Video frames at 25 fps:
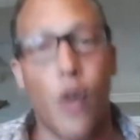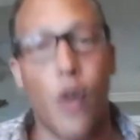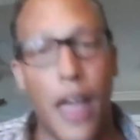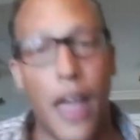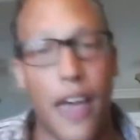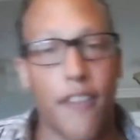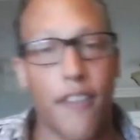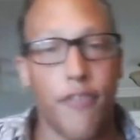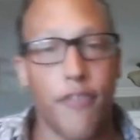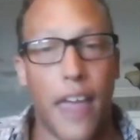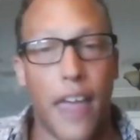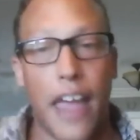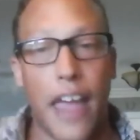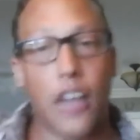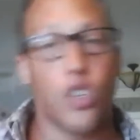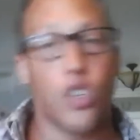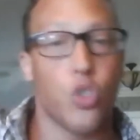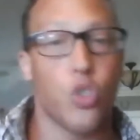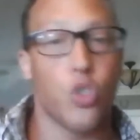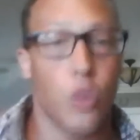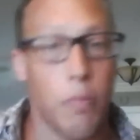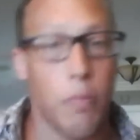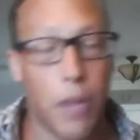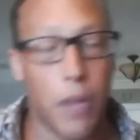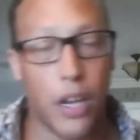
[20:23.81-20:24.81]
still
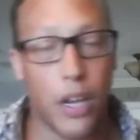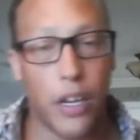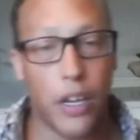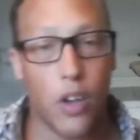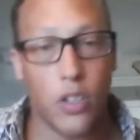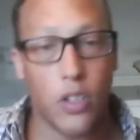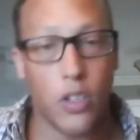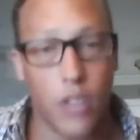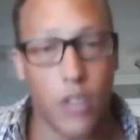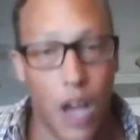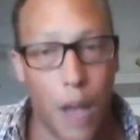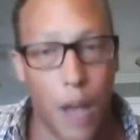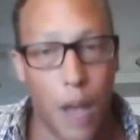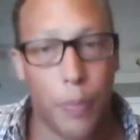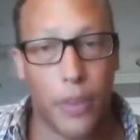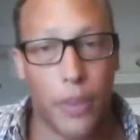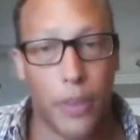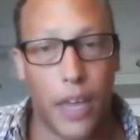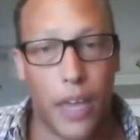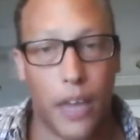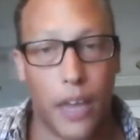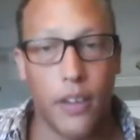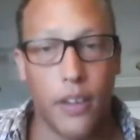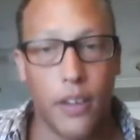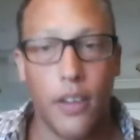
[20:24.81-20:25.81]
have extra money
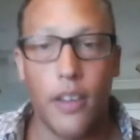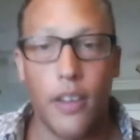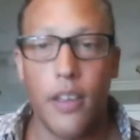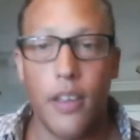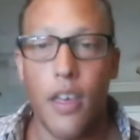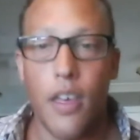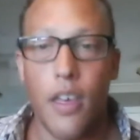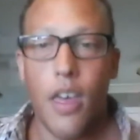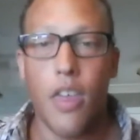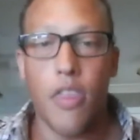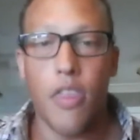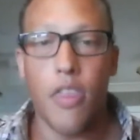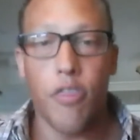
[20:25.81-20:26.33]
on top of that?